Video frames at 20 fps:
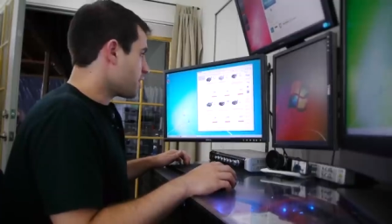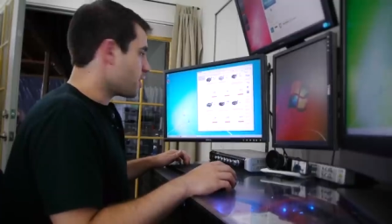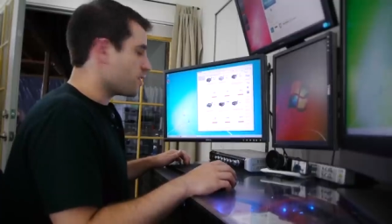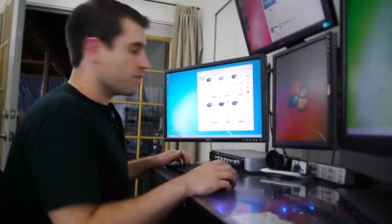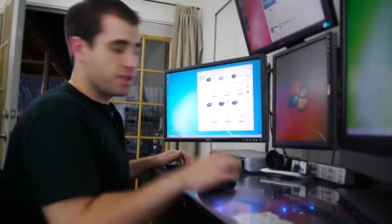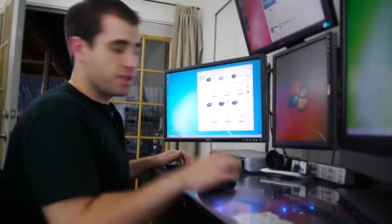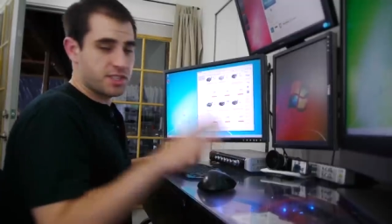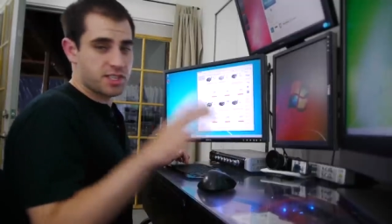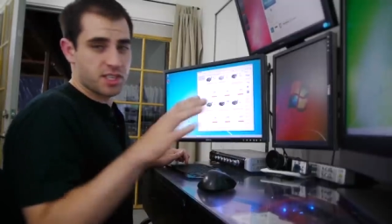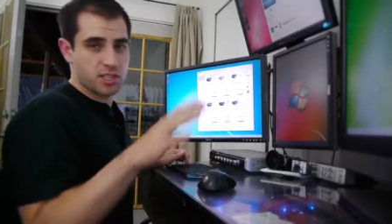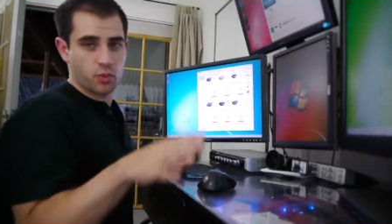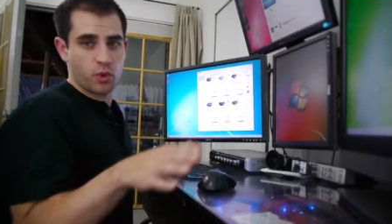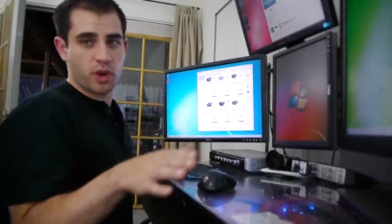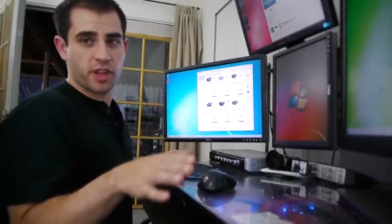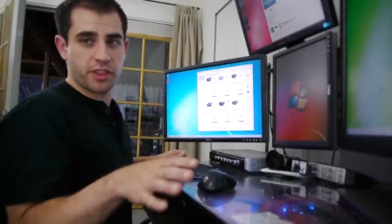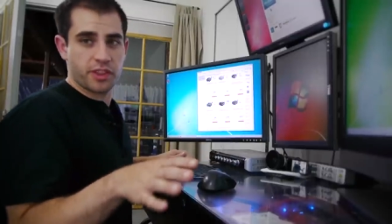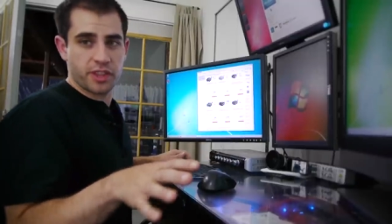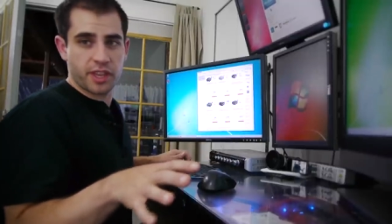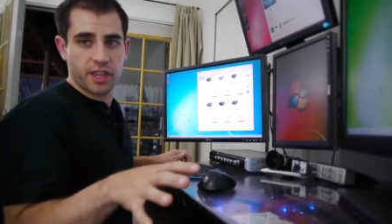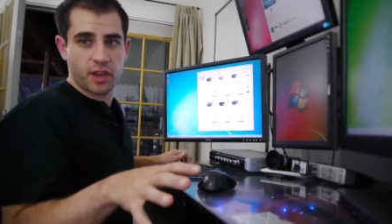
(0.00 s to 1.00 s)
This is
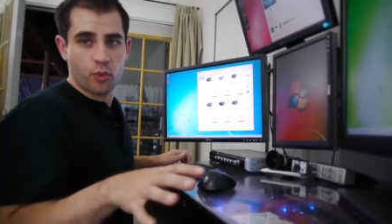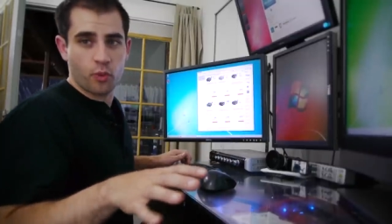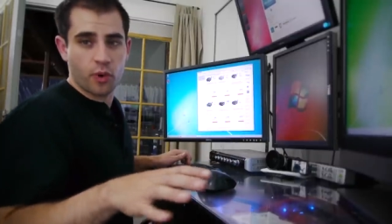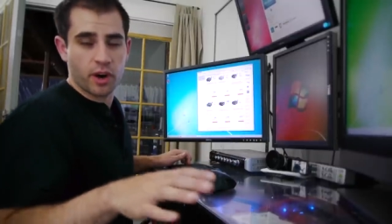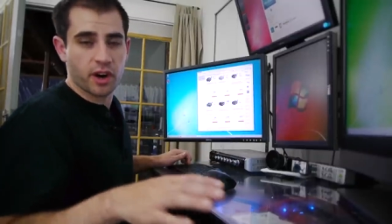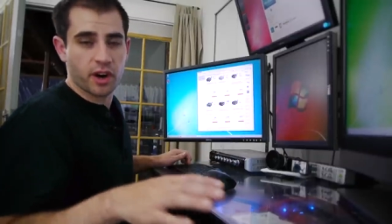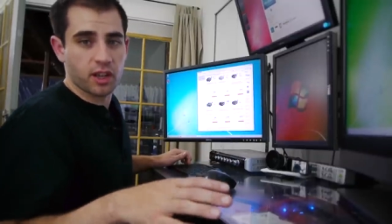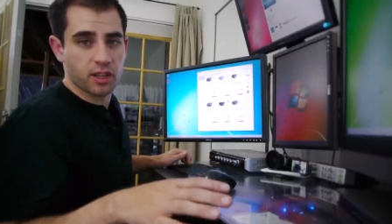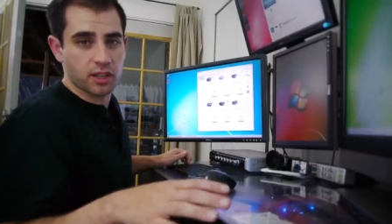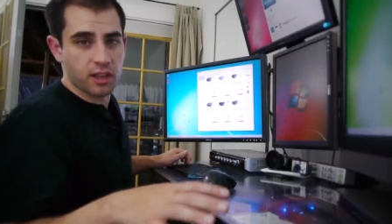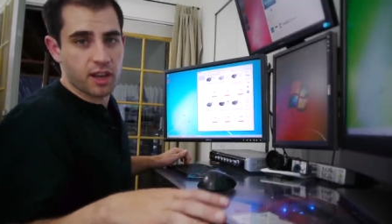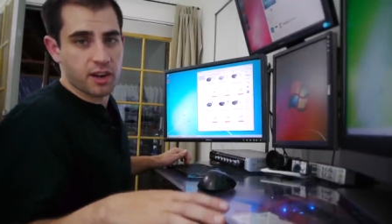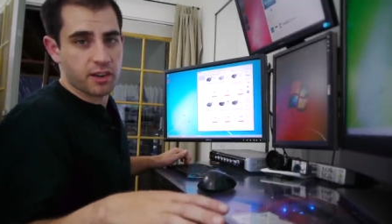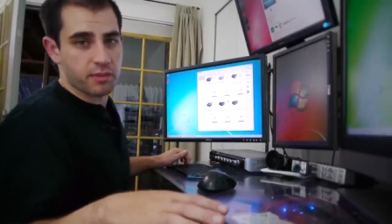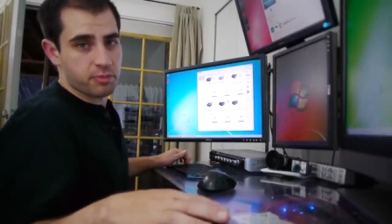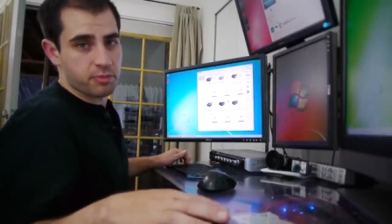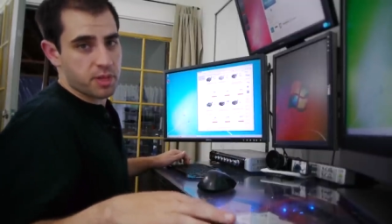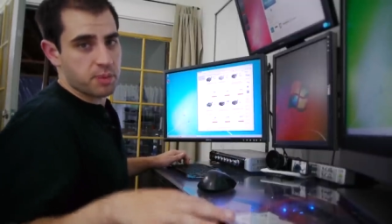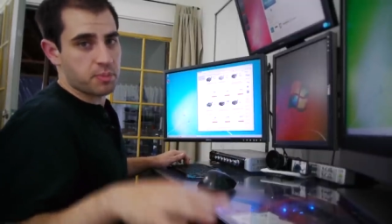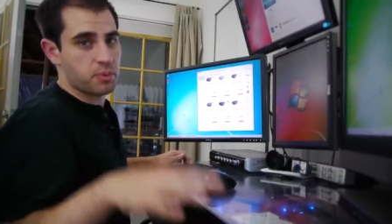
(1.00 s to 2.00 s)
one thing where a lot
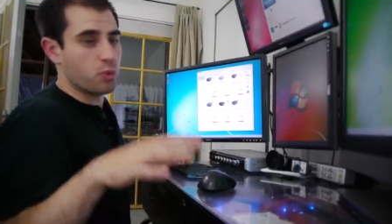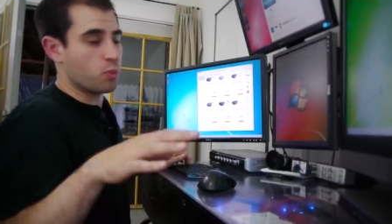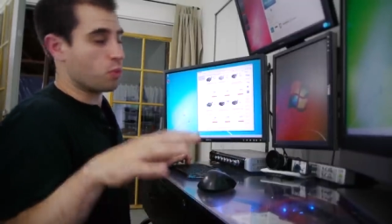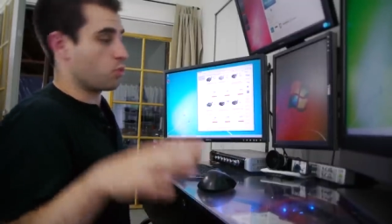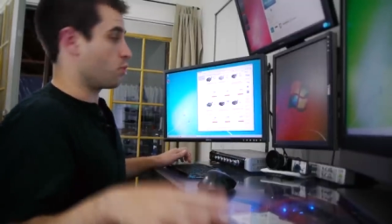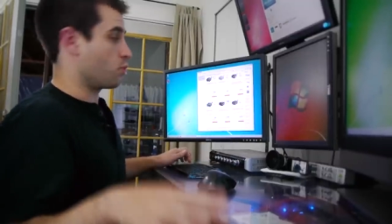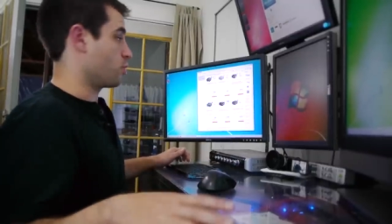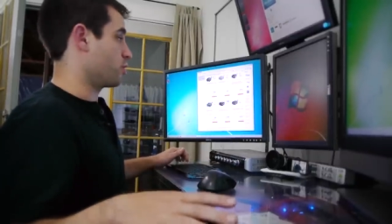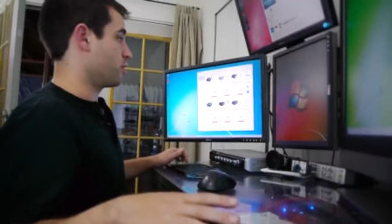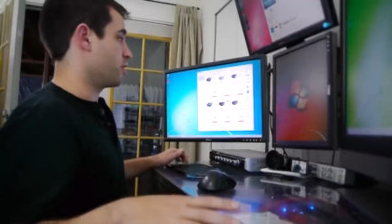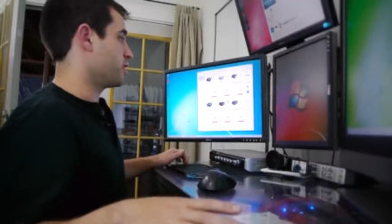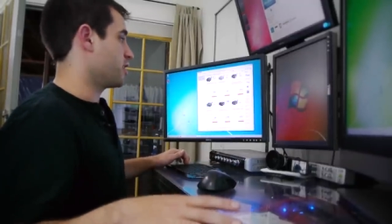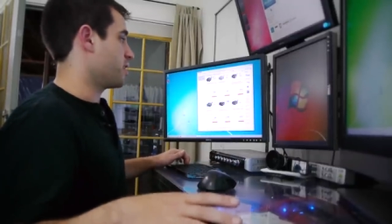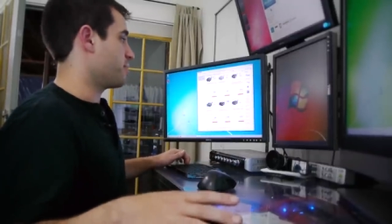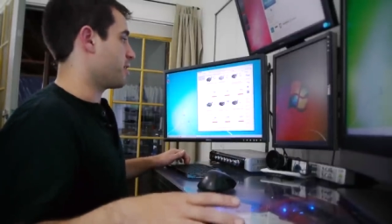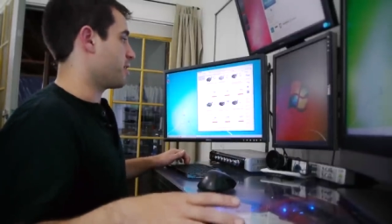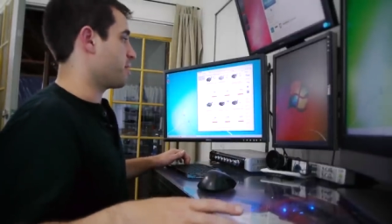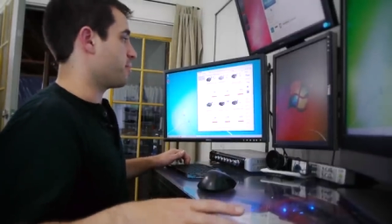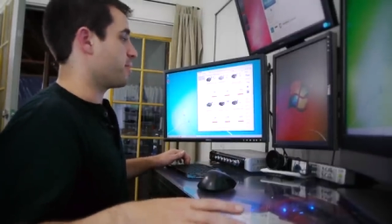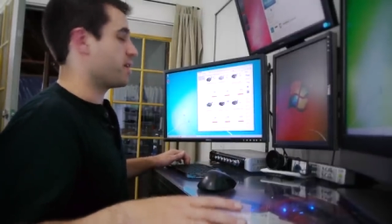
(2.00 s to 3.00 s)
of people warn
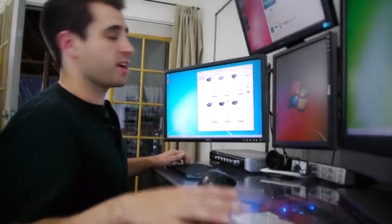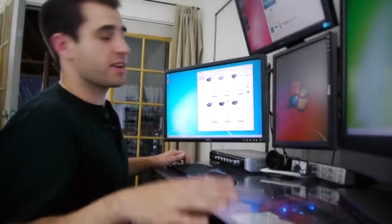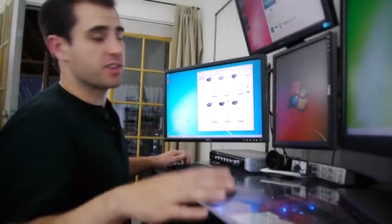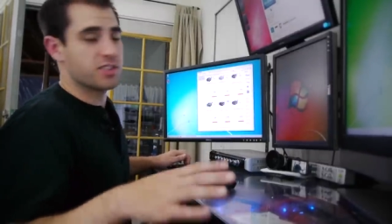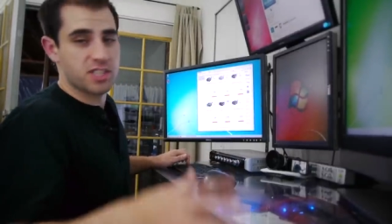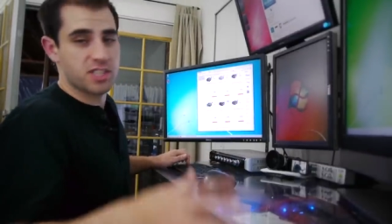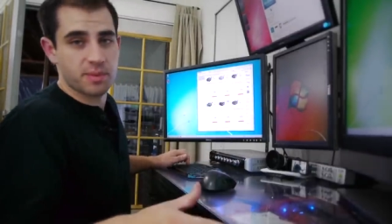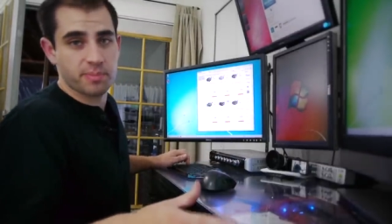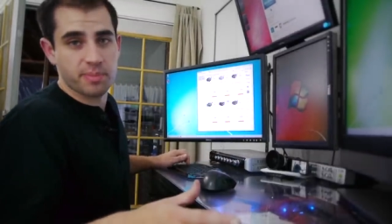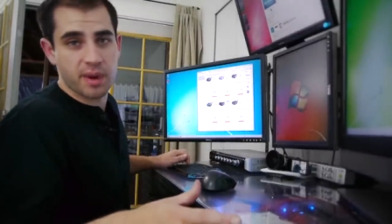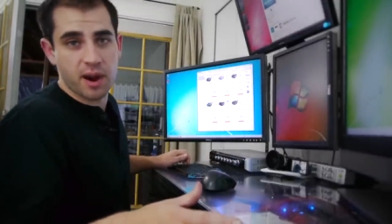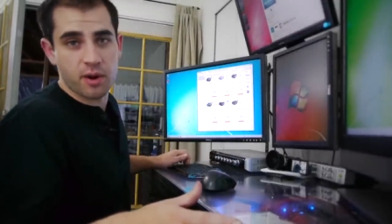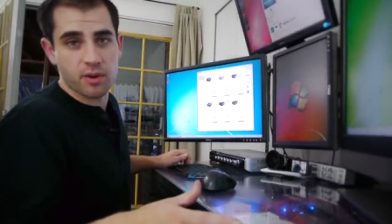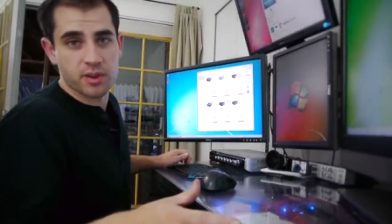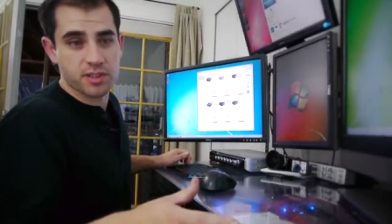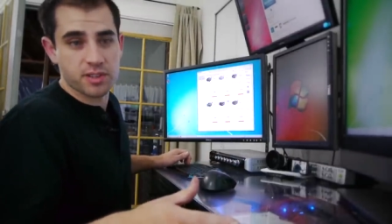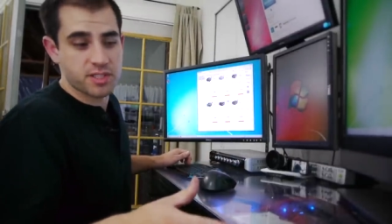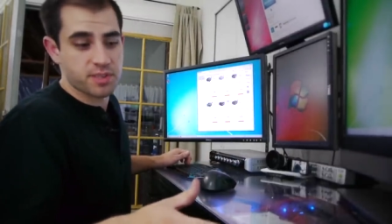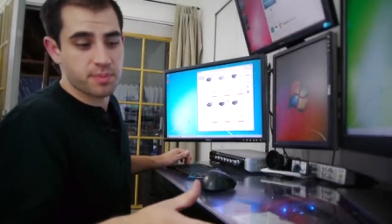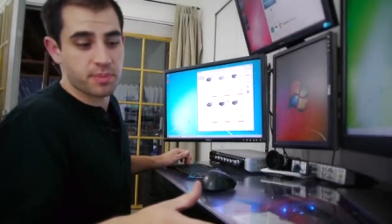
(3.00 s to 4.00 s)
about buying cheap
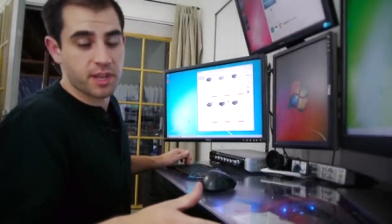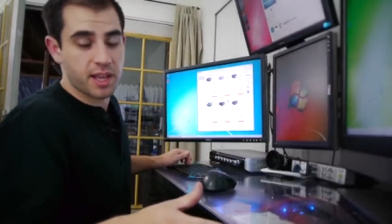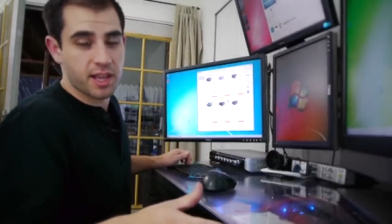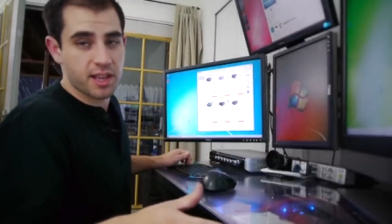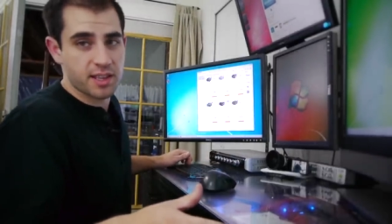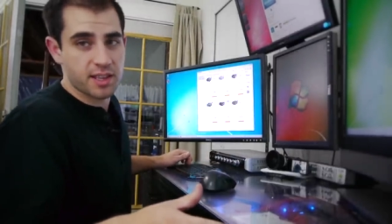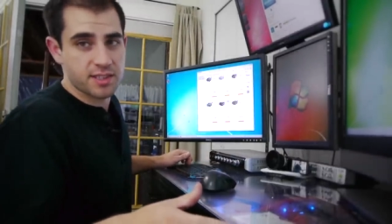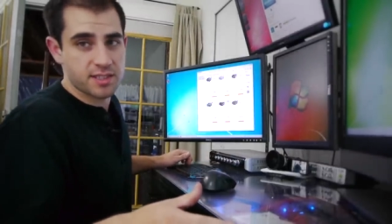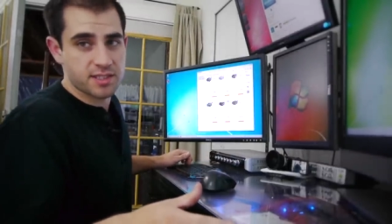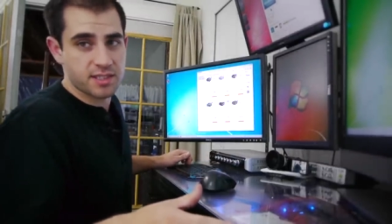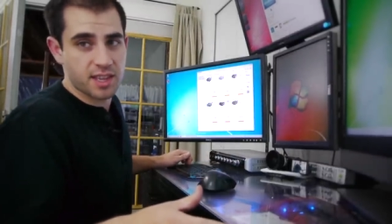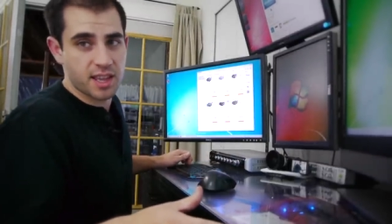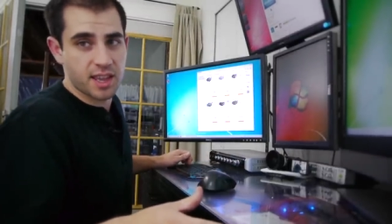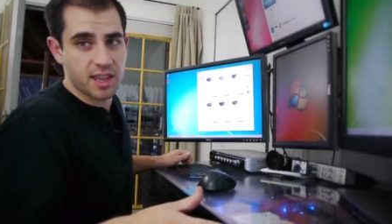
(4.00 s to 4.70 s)
powered supplies,